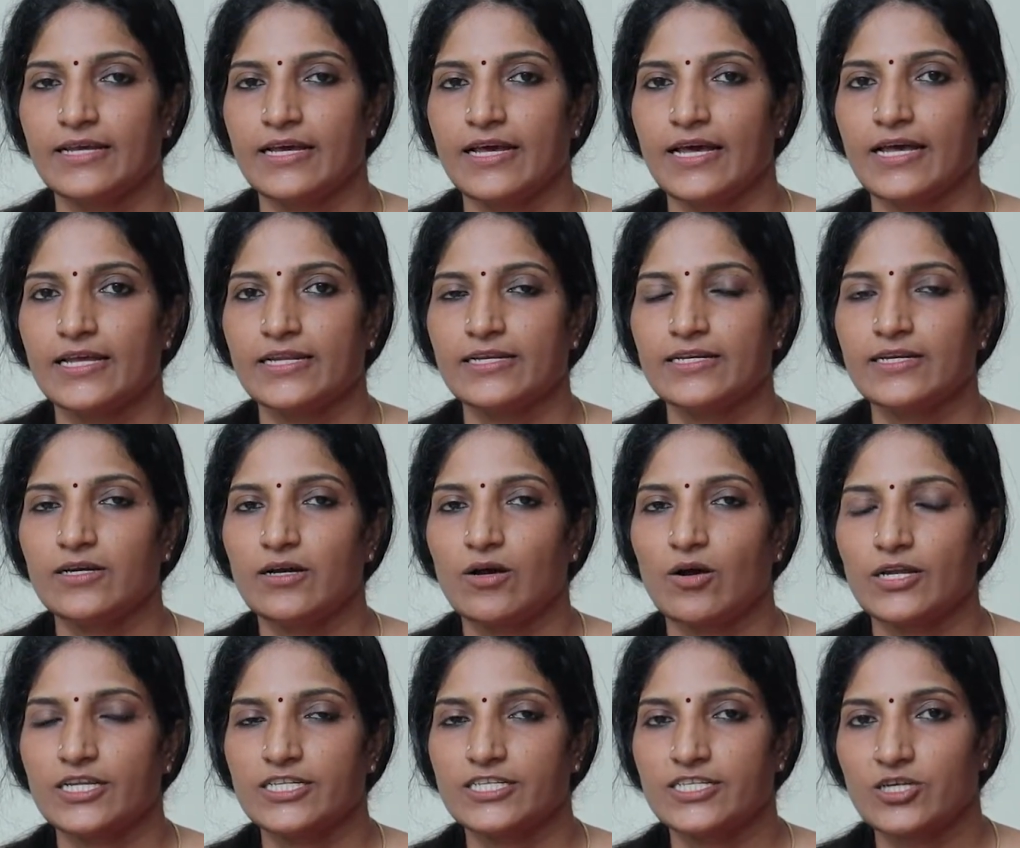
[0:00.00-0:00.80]
and
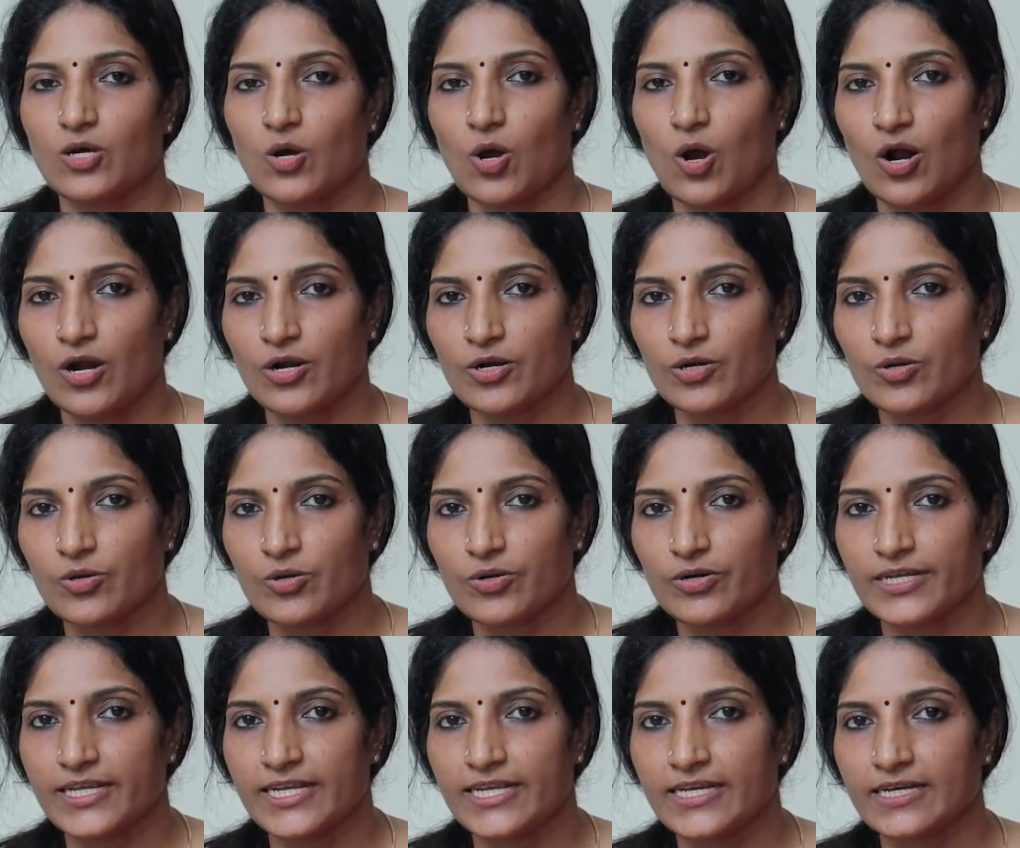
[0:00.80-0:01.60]
it's an
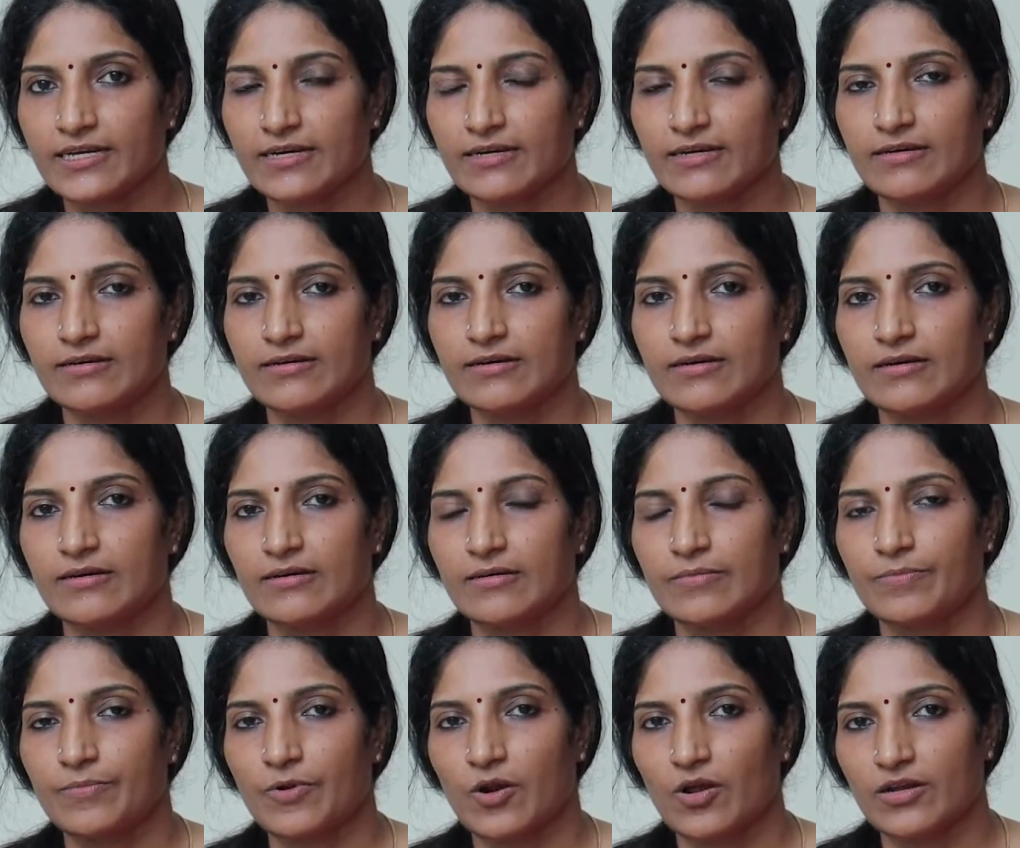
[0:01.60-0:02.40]
ongoing
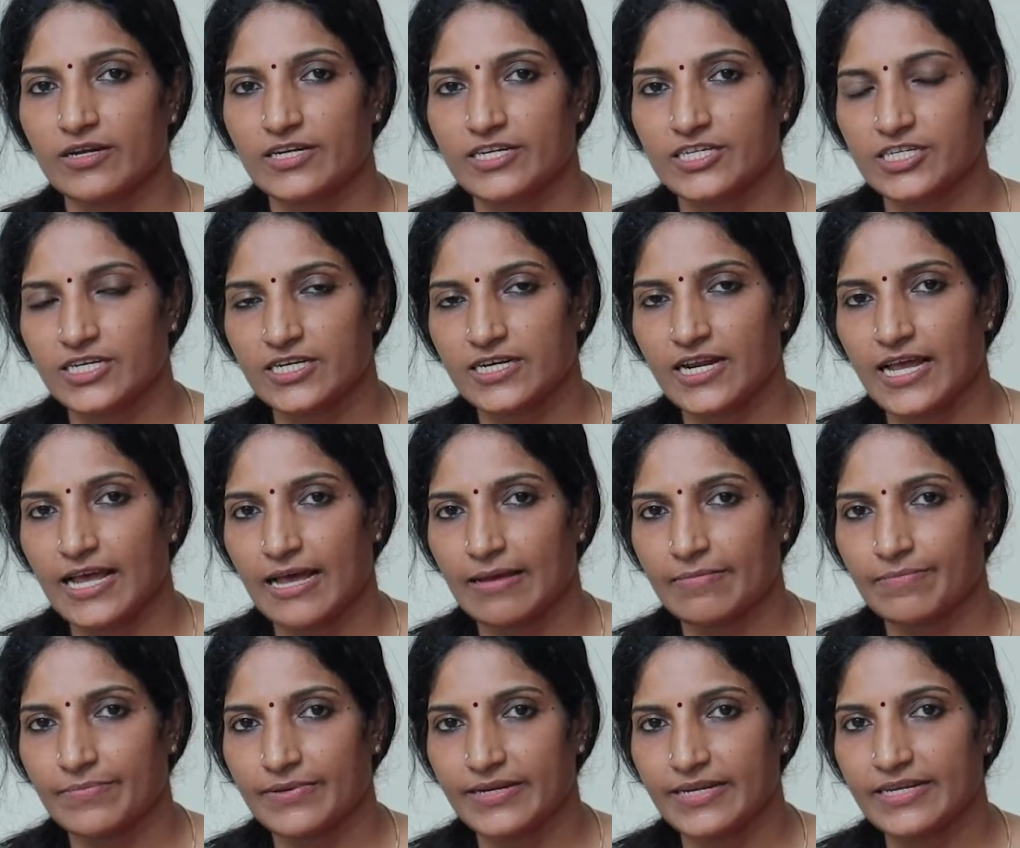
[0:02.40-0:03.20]
progression
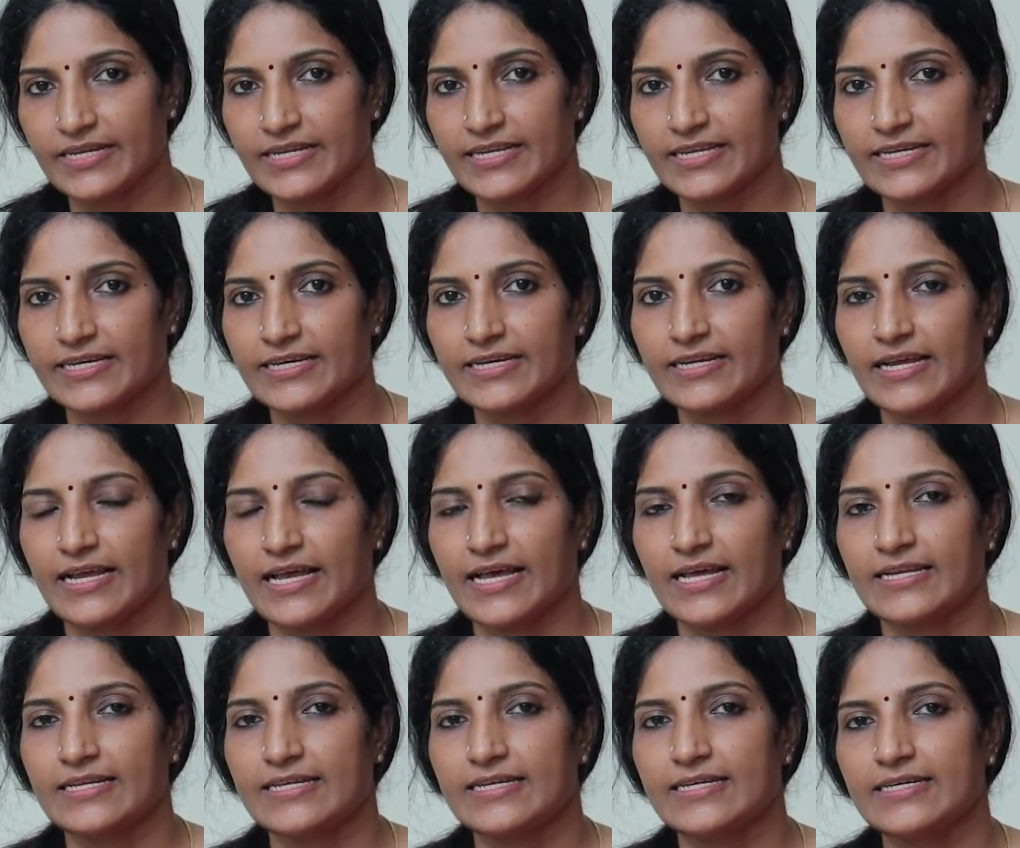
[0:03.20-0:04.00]
happening here,
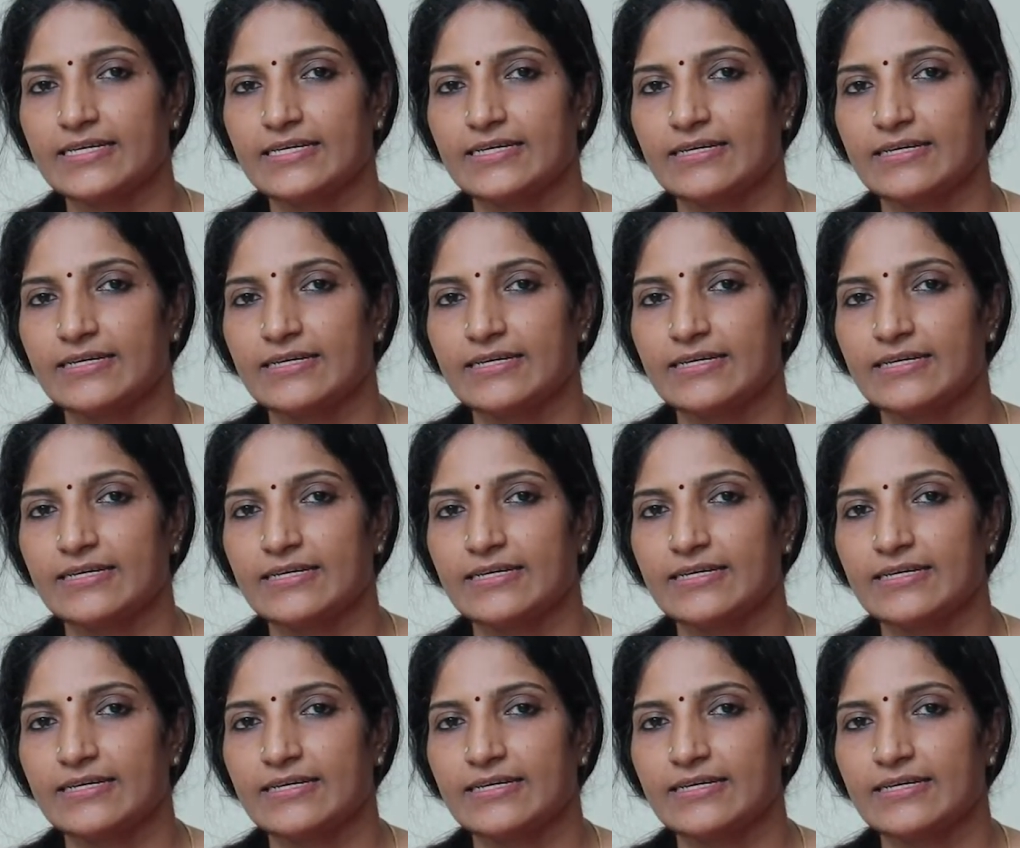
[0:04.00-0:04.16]
and